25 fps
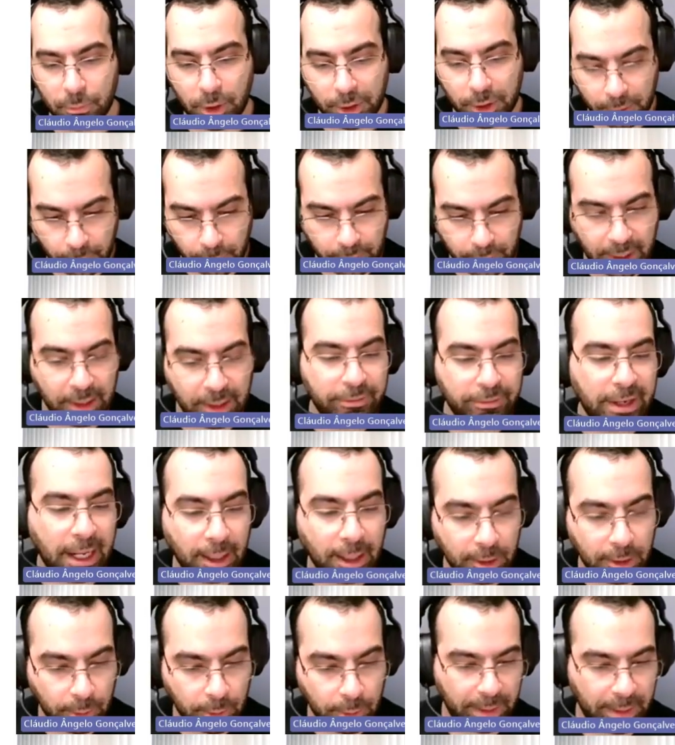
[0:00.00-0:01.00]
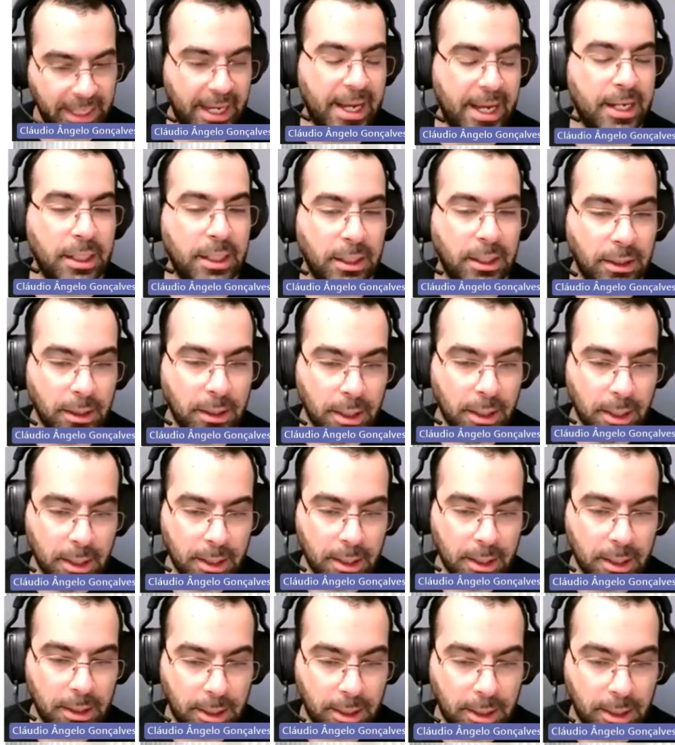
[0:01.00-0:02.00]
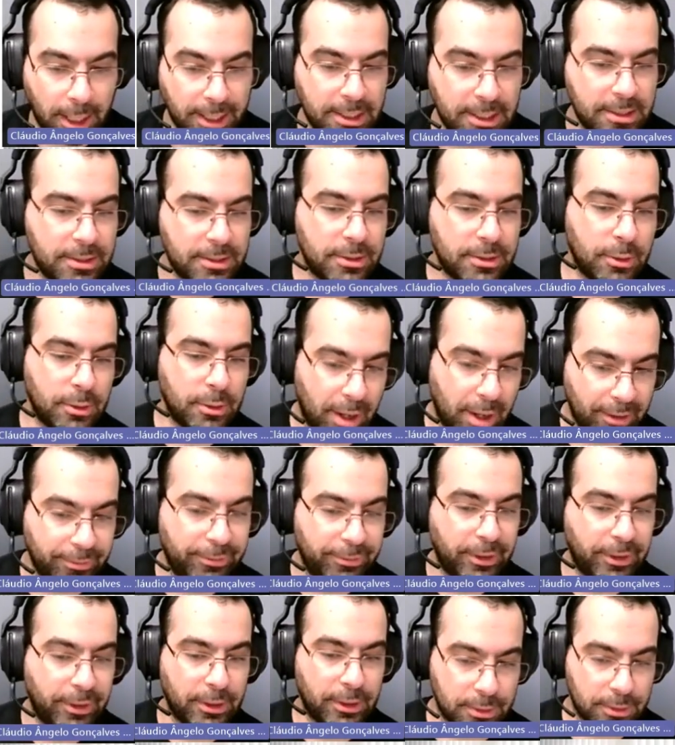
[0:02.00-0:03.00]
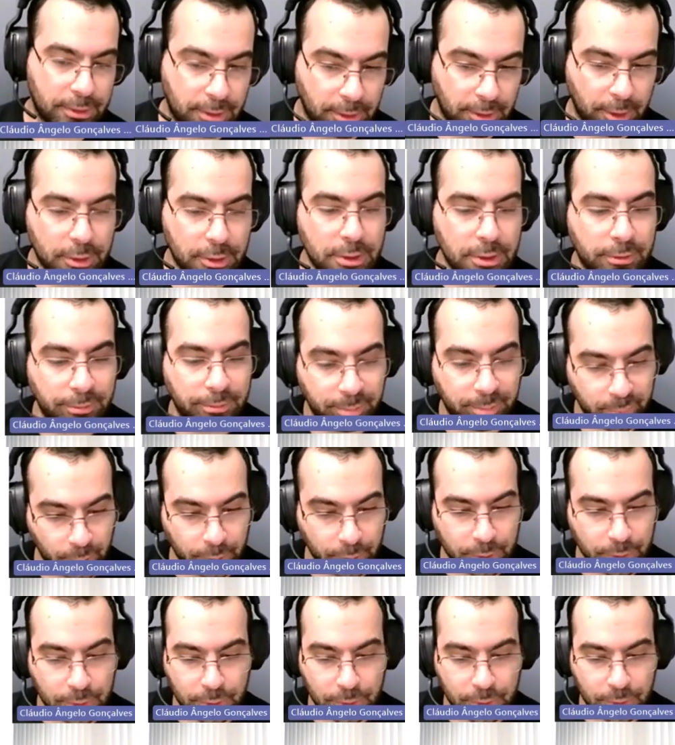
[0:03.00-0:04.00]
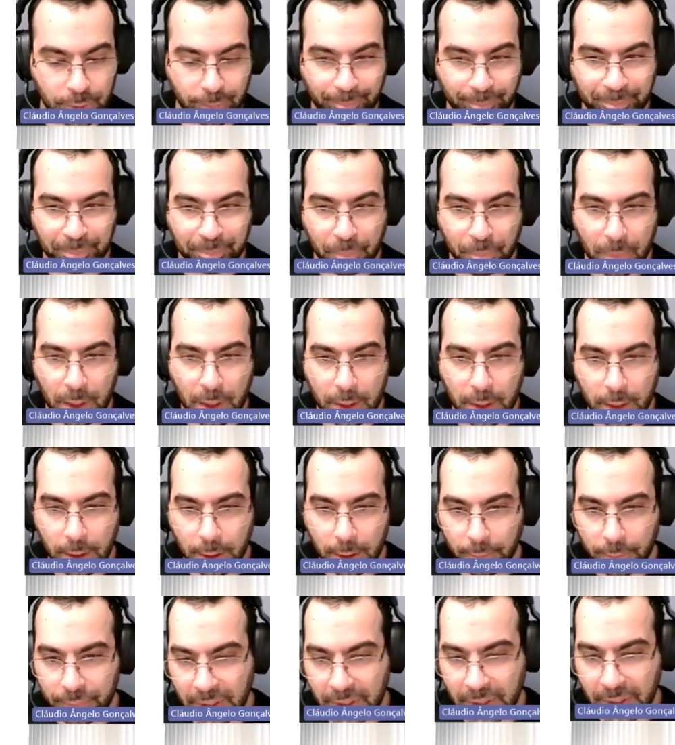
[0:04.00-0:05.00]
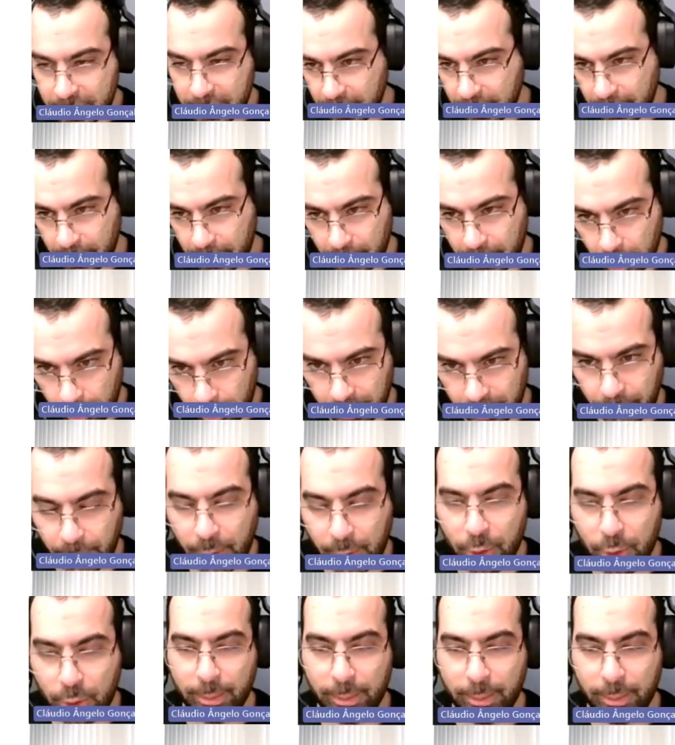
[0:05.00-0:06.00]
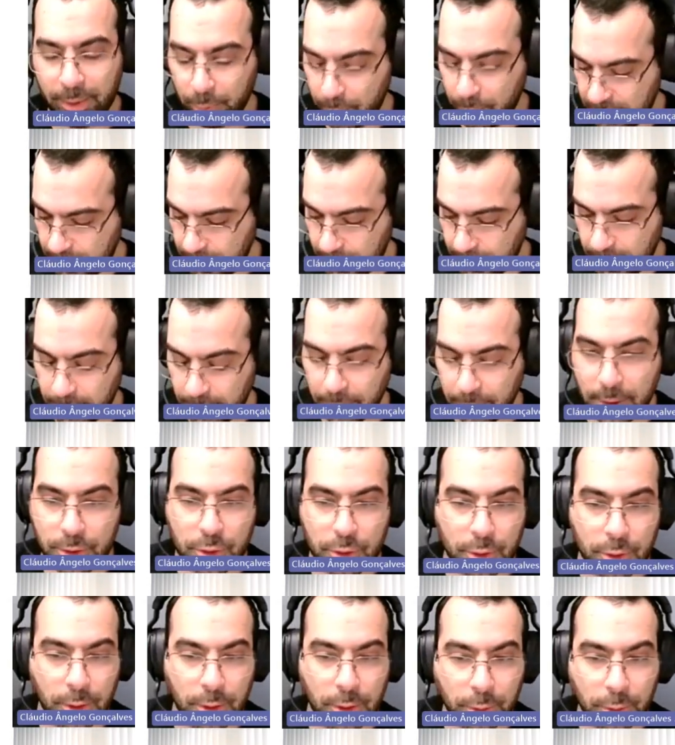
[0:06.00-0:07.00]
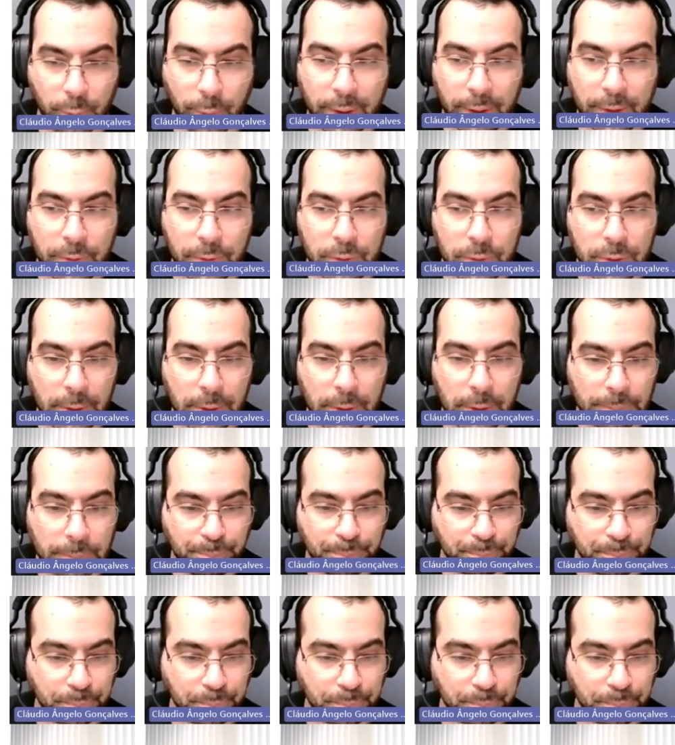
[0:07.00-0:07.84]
right? Create value by adding nice graphics and lots of plots. That's a common requirement we see in digital twins.